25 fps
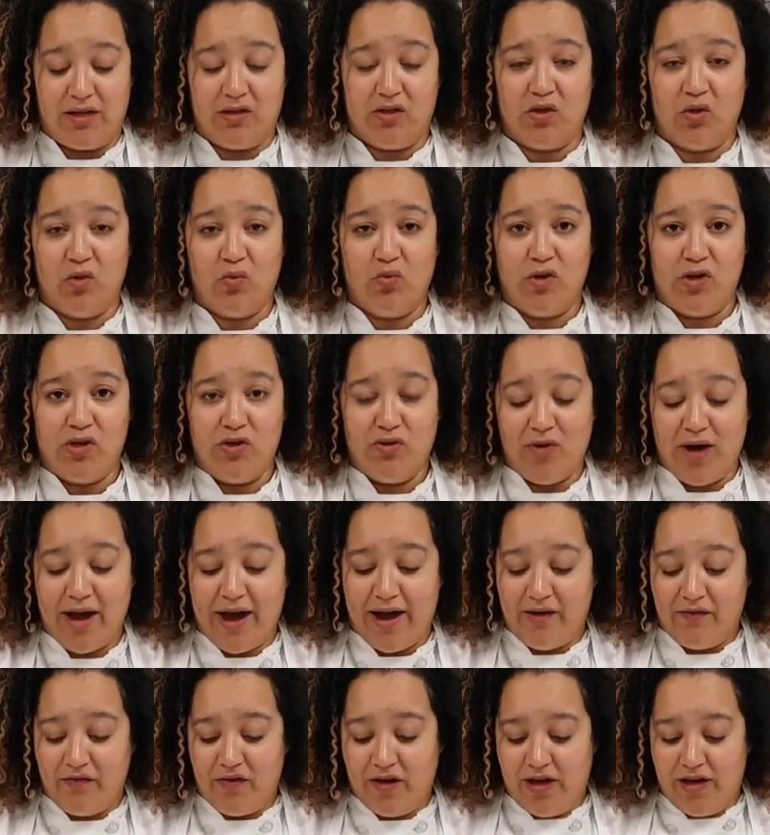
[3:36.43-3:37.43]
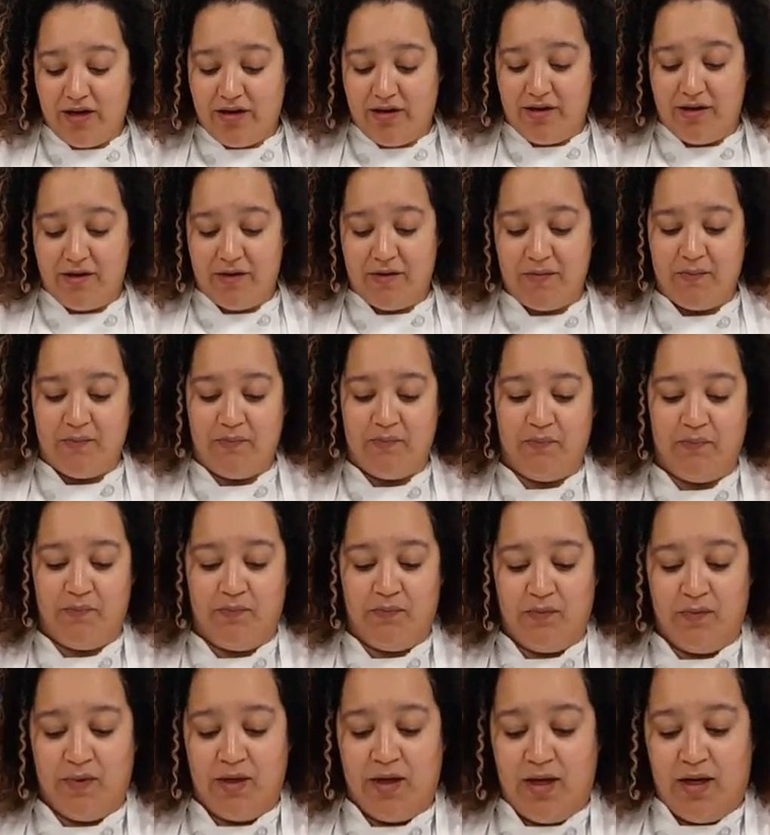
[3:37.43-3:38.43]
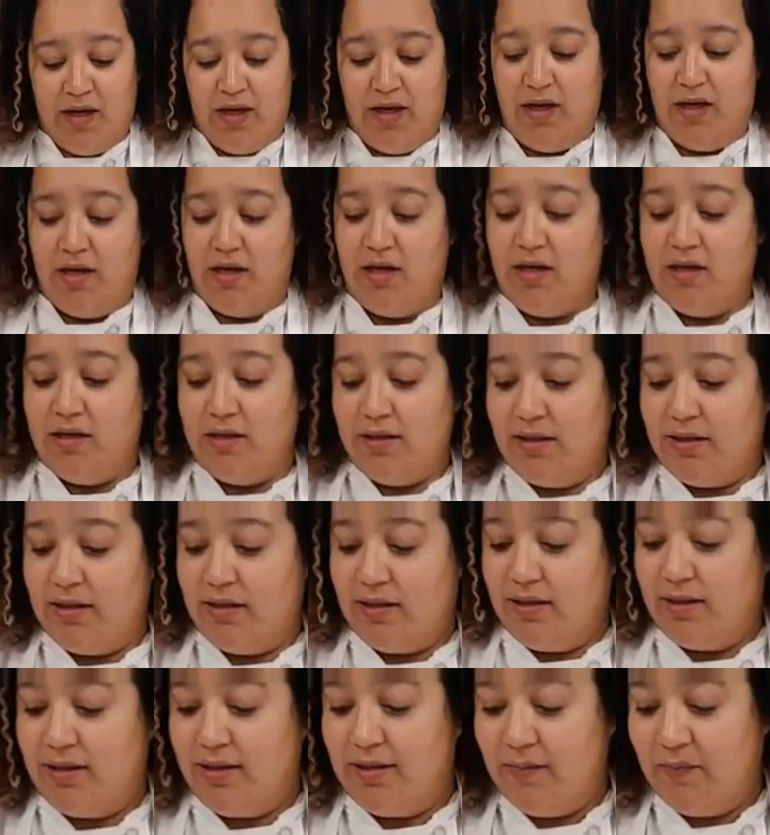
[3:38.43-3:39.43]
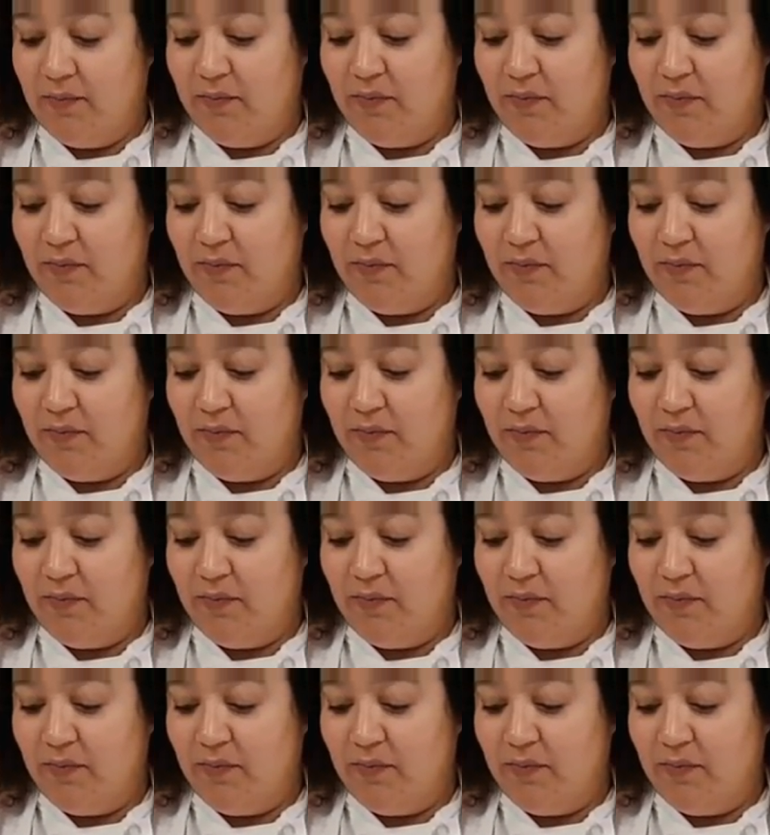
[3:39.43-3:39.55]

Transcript: And so what you have here is